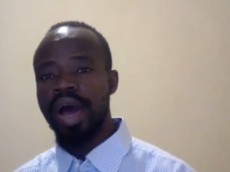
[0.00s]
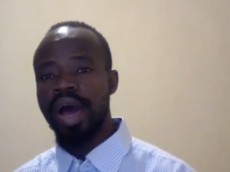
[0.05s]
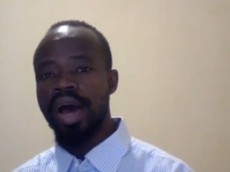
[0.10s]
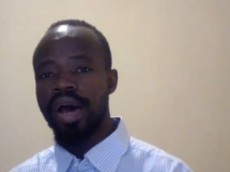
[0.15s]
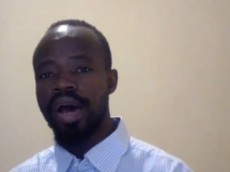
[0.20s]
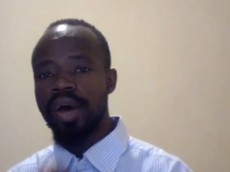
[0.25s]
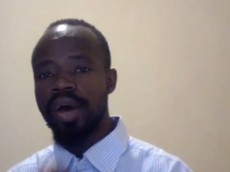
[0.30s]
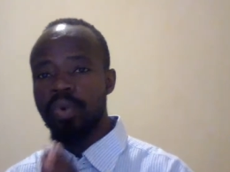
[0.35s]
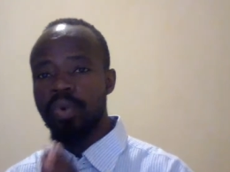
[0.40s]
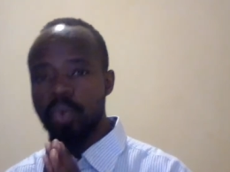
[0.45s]

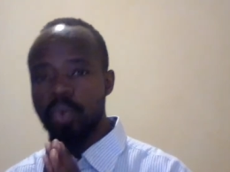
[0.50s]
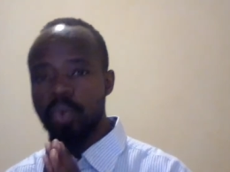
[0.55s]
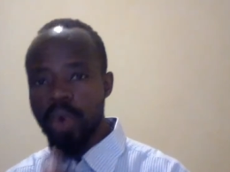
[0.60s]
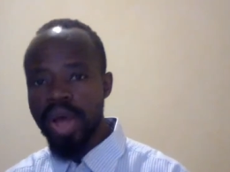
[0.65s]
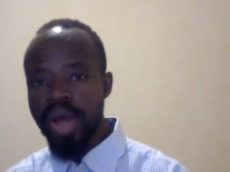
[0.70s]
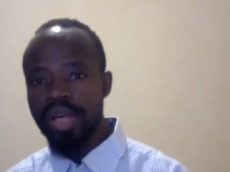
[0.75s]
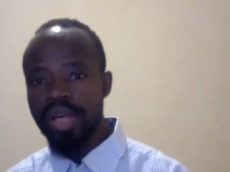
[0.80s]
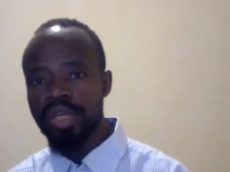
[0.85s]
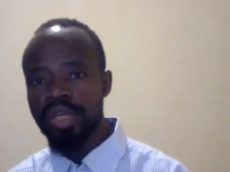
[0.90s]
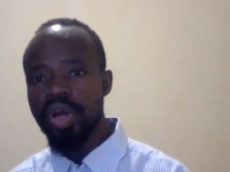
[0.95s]
are
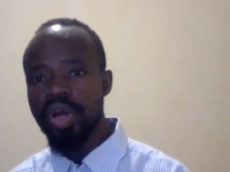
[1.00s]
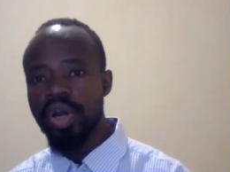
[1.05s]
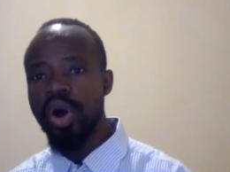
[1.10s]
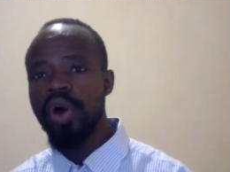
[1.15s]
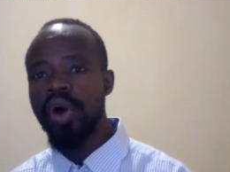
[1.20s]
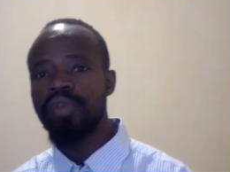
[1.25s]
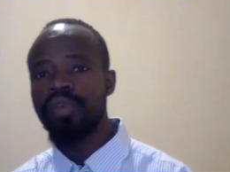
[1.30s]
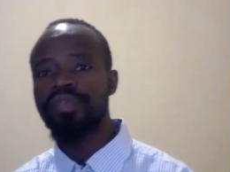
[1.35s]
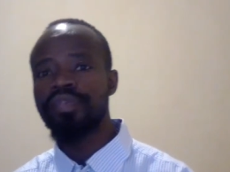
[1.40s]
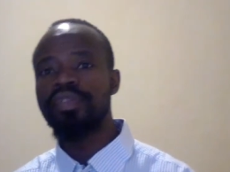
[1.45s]

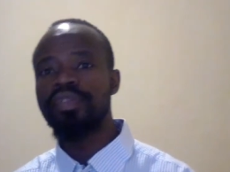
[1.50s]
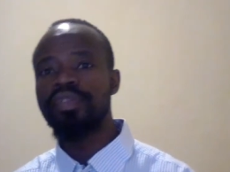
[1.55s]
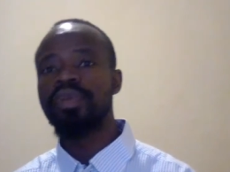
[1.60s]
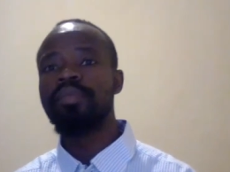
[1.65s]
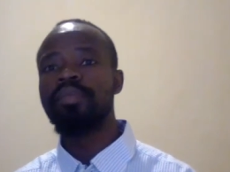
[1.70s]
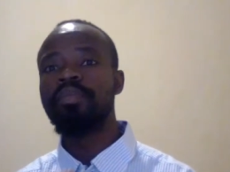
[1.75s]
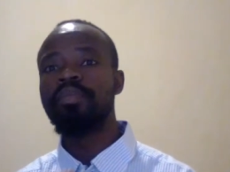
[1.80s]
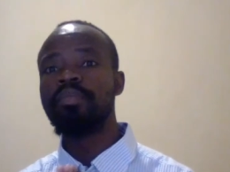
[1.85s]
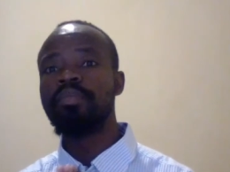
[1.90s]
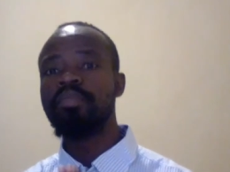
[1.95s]
one of
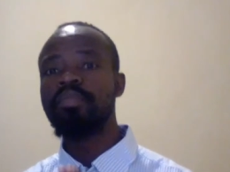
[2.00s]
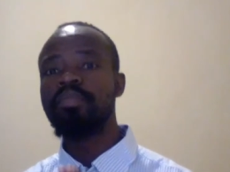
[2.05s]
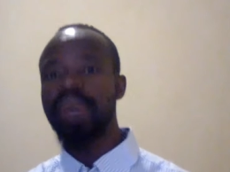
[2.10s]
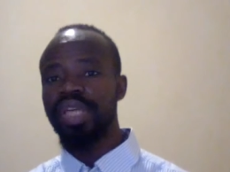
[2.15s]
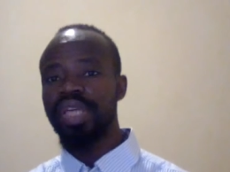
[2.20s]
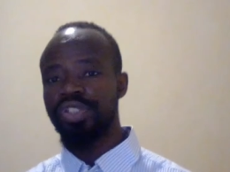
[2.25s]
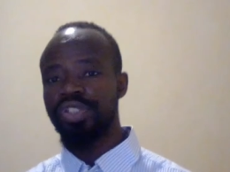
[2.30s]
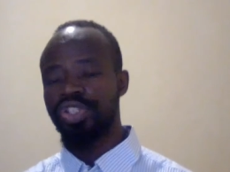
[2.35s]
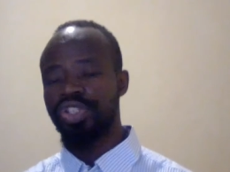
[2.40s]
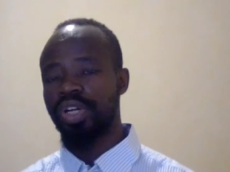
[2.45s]
the
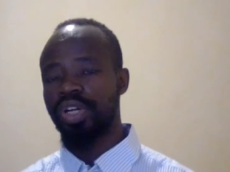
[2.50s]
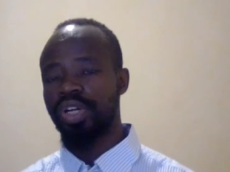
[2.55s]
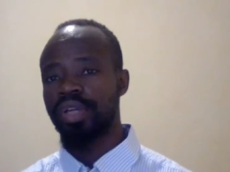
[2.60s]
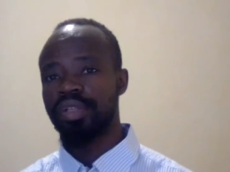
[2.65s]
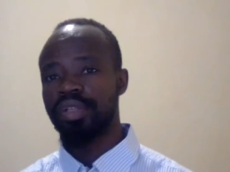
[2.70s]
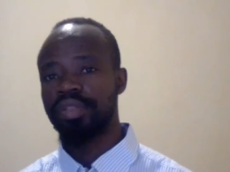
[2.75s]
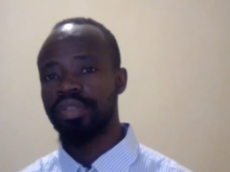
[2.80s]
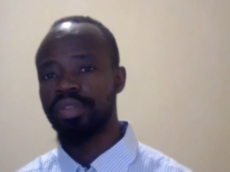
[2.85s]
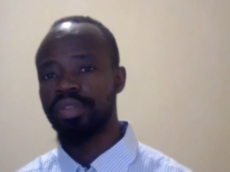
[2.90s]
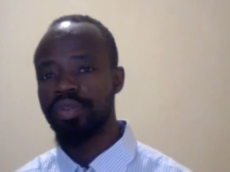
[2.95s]

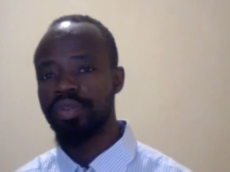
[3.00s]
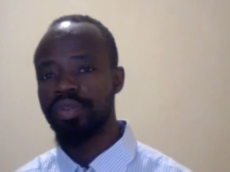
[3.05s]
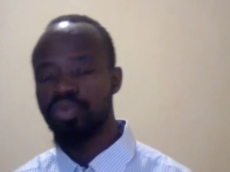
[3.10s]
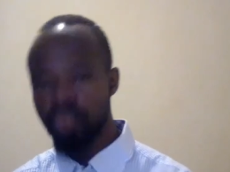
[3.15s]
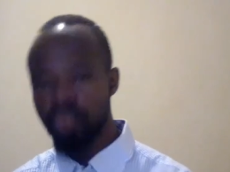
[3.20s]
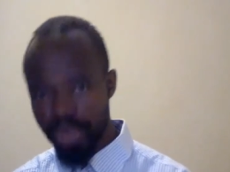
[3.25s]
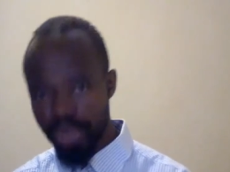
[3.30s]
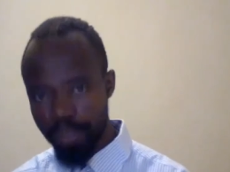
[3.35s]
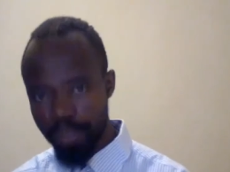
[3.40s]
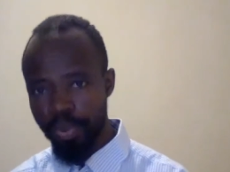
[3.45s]
major
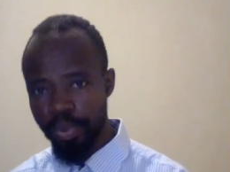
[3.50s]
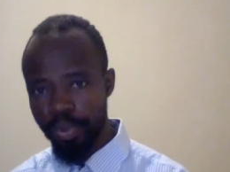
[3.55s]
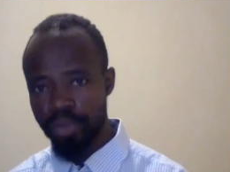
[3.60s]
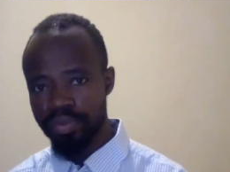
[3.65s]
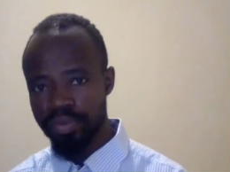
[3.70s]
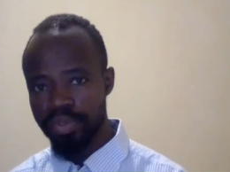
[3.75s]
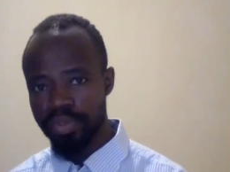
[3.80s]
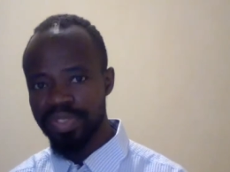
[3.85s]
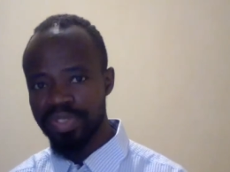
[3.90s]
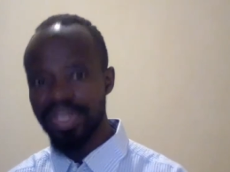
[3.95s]

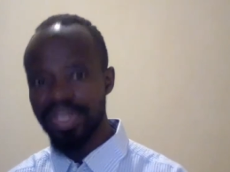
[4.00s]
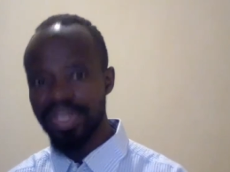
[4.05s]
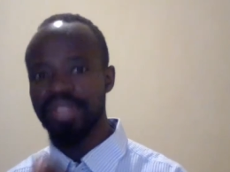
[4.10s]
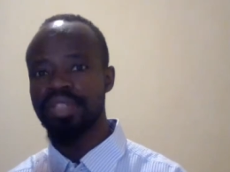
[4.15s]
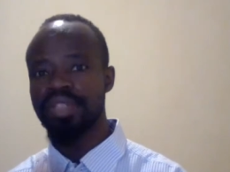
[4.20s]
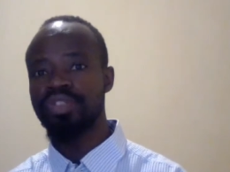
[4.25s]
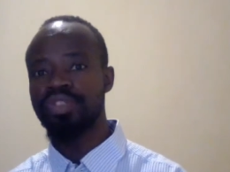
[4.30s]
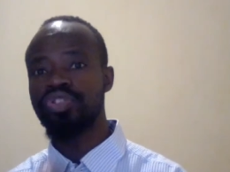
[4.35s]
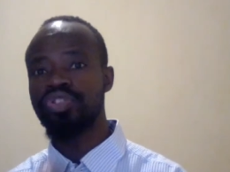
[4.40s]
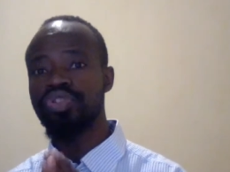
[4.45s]
weapons
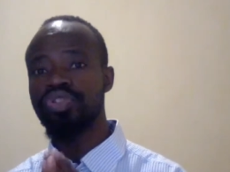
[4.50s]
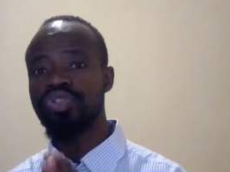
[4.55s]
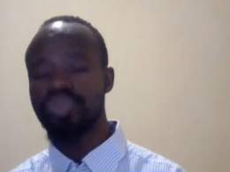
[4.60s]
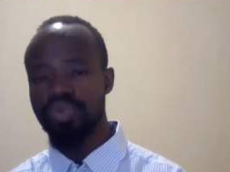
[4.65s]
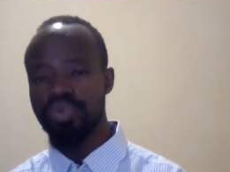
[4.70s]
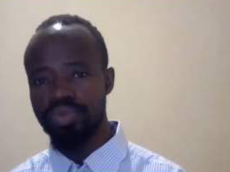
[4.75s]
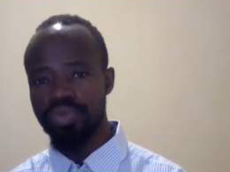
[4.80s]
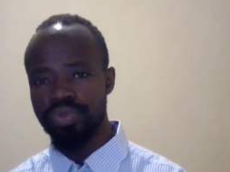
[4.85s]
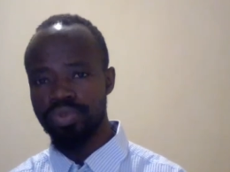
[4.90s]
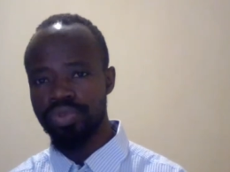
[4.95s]
Satan's
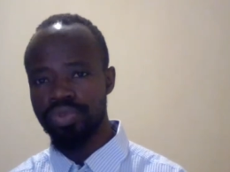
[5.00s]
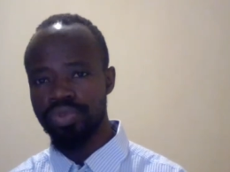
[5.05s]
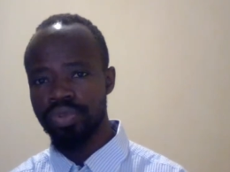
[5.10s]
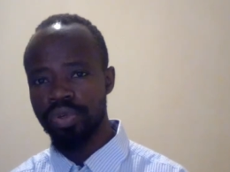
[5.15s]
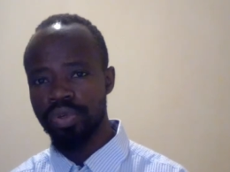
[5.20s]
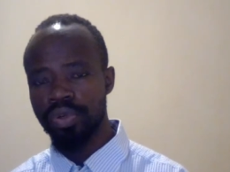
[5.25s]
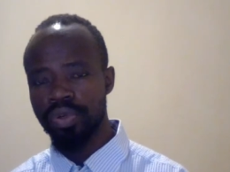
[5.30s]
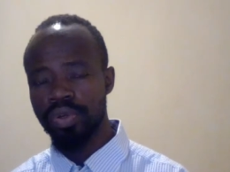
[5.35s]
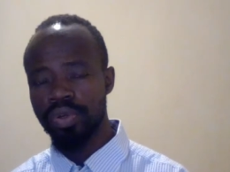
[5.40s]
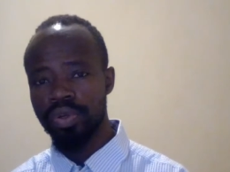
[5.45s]
use
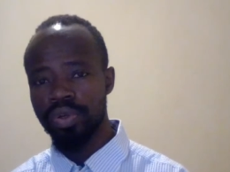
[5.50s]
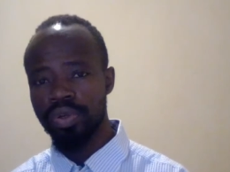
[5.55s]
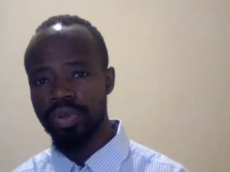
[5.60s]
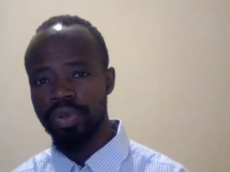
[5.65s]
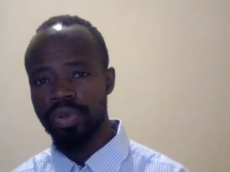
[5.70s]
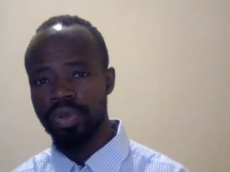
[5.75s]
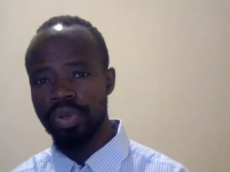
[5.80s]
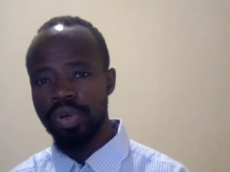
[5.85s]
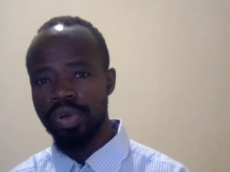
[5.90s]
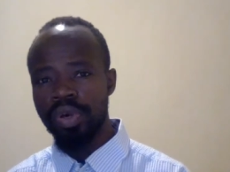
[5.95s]

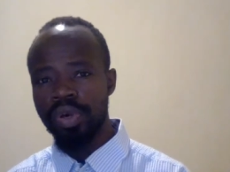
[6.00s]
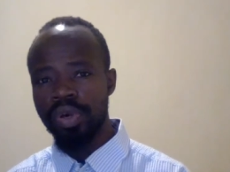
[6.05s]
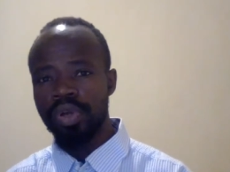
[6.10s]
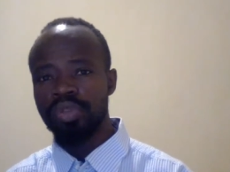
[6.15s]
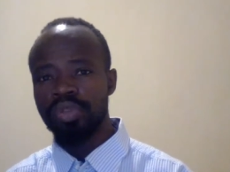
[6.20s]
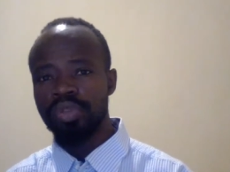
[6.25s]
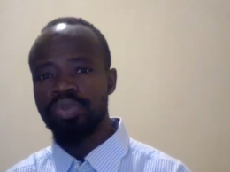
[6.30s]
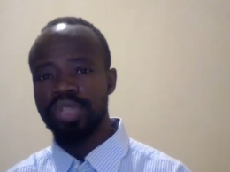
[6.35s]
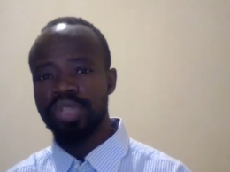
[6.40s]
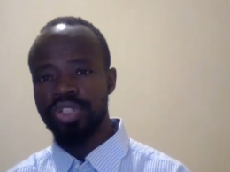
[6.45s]

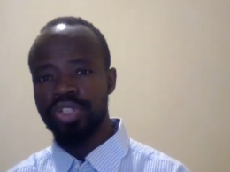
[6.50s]
to